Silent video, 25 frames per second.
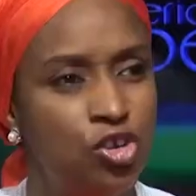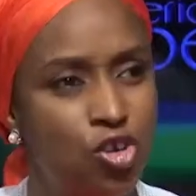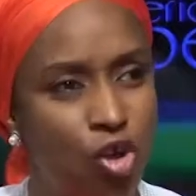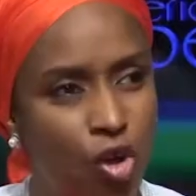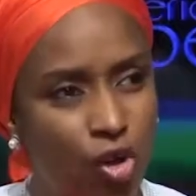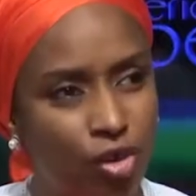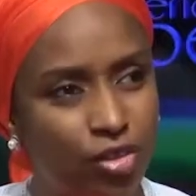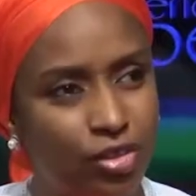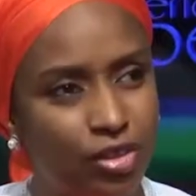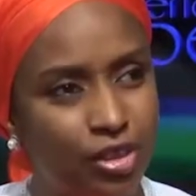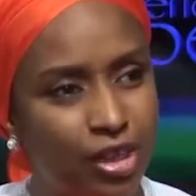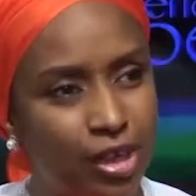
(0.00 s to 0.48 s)
the
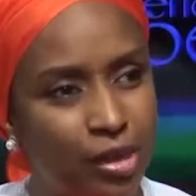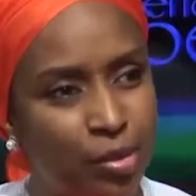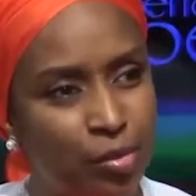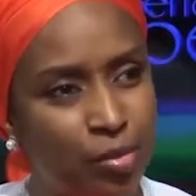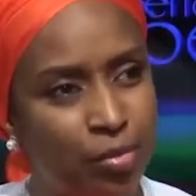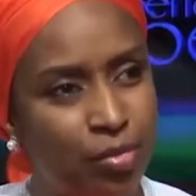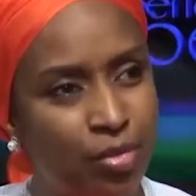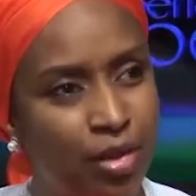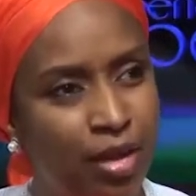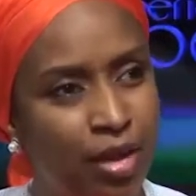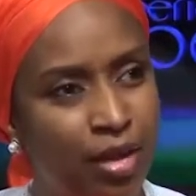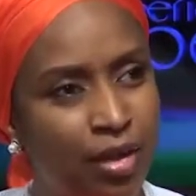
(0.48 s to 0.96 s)
North,
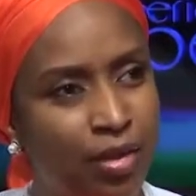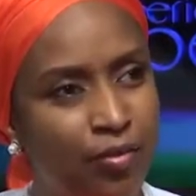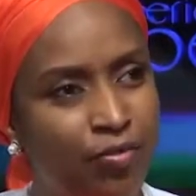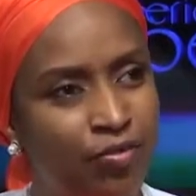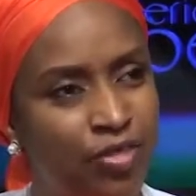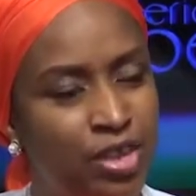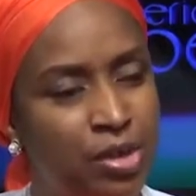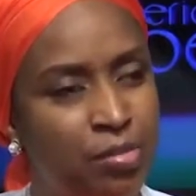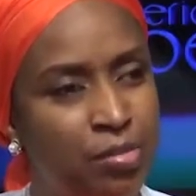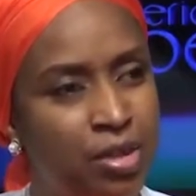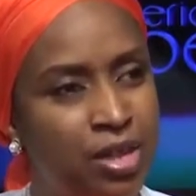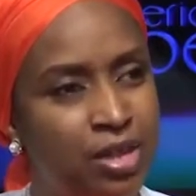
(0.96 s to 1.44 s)

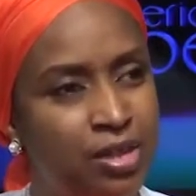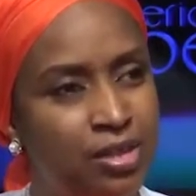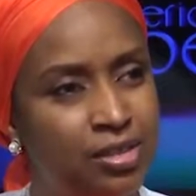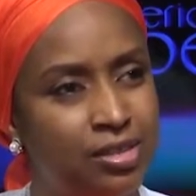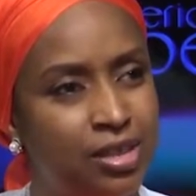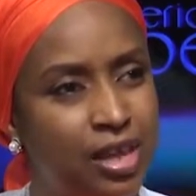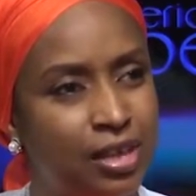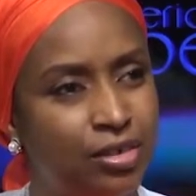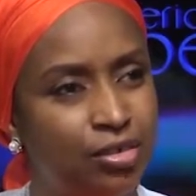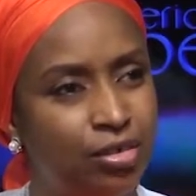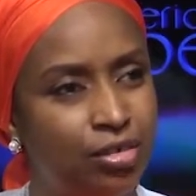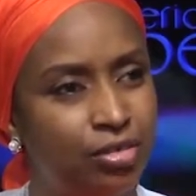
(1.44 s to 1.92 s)

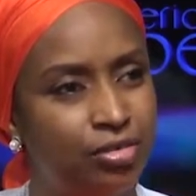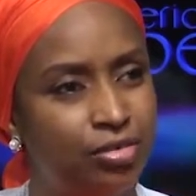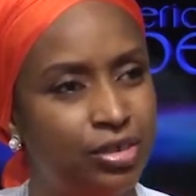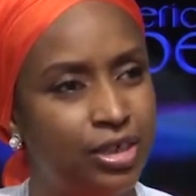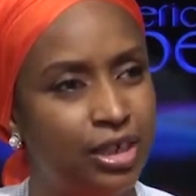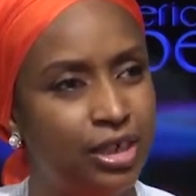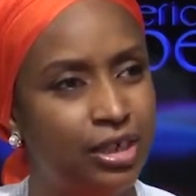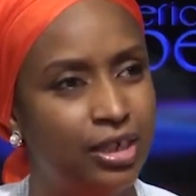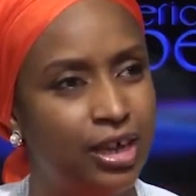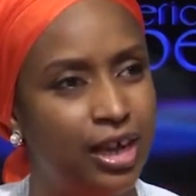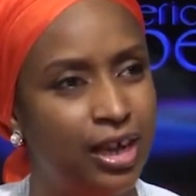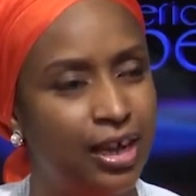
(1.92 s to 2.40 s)
females are
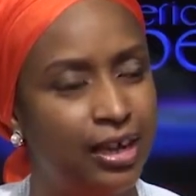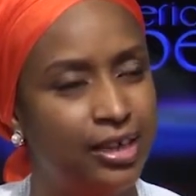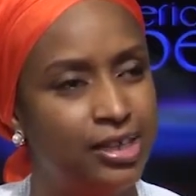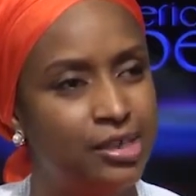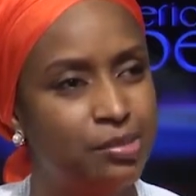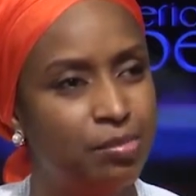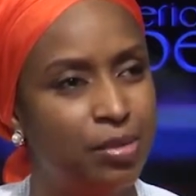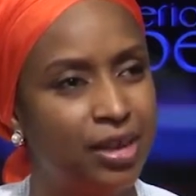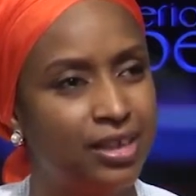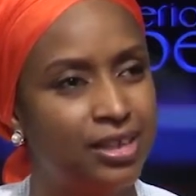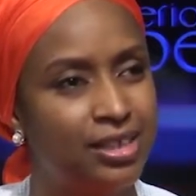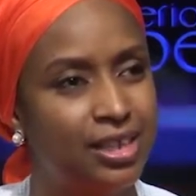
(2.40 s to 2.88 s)
not really
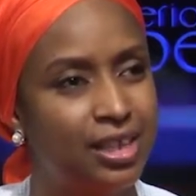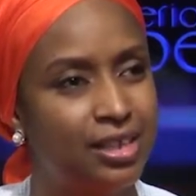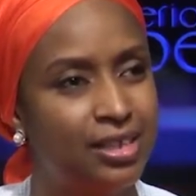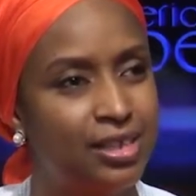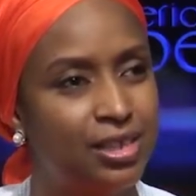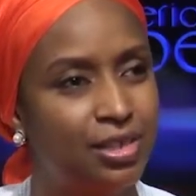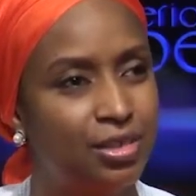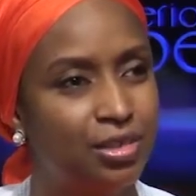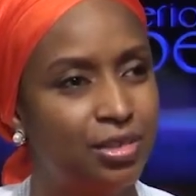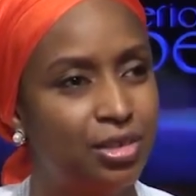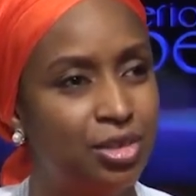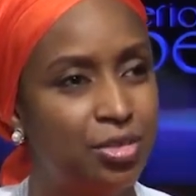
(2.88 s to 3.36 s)

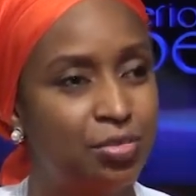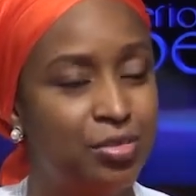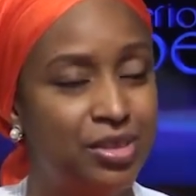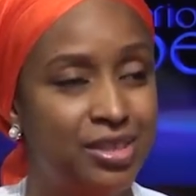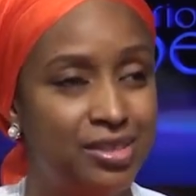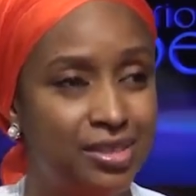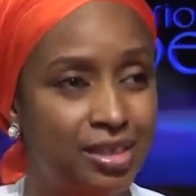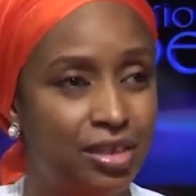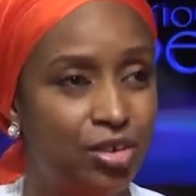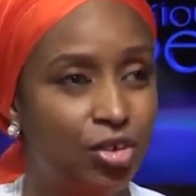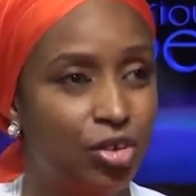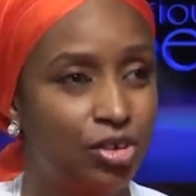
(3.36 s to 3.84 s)
expected
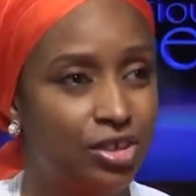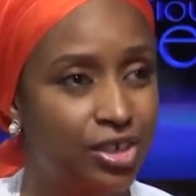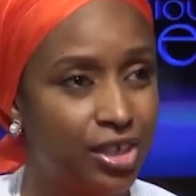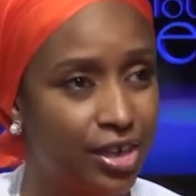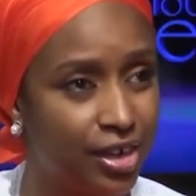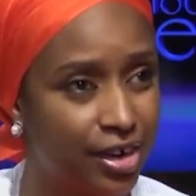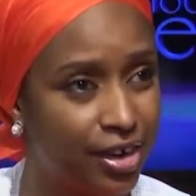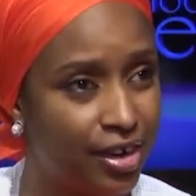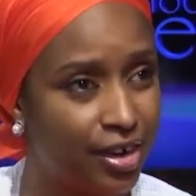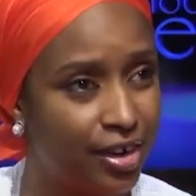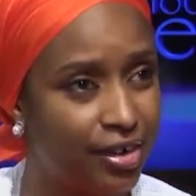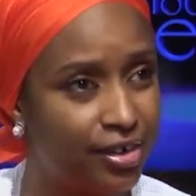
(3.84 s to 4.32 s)
to be seen,
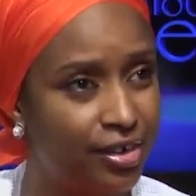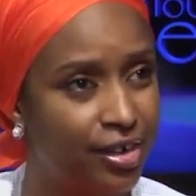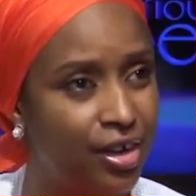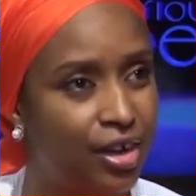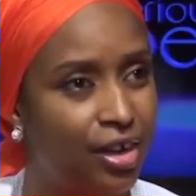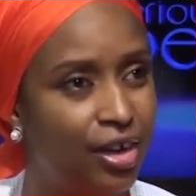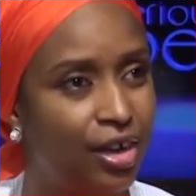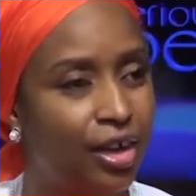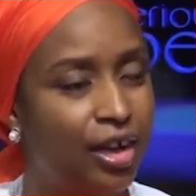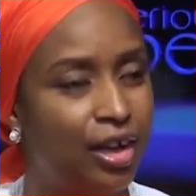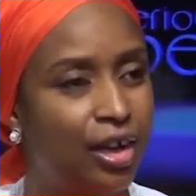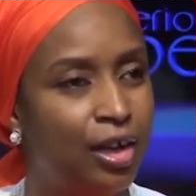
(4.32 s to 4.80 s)
not heard.